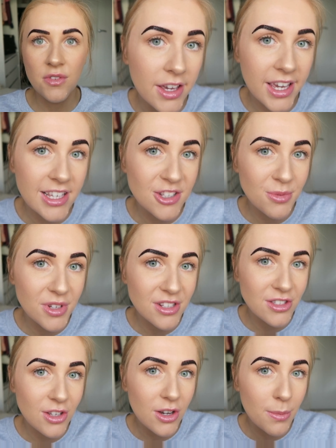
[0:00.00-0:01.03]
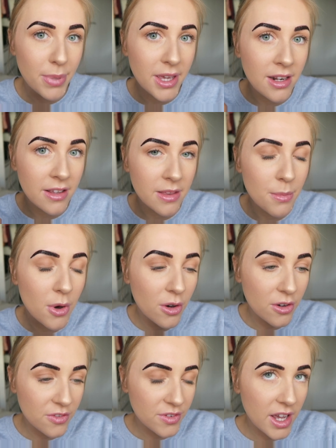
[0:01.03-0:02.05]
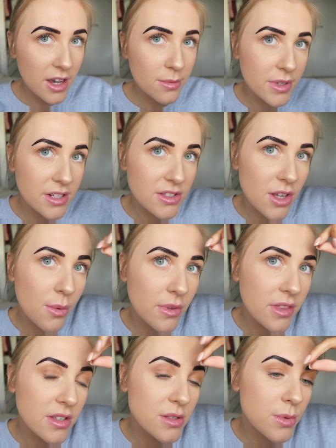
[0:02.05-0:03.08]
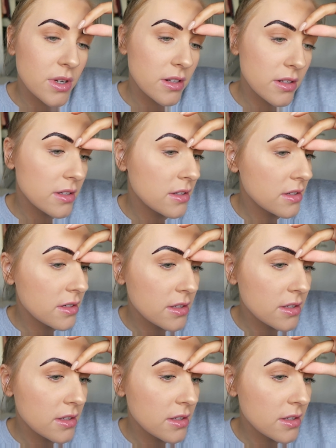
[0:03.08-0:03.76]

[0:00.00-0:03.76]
Okay, so I'm going to start peeling them off now. I'm going to start with this one.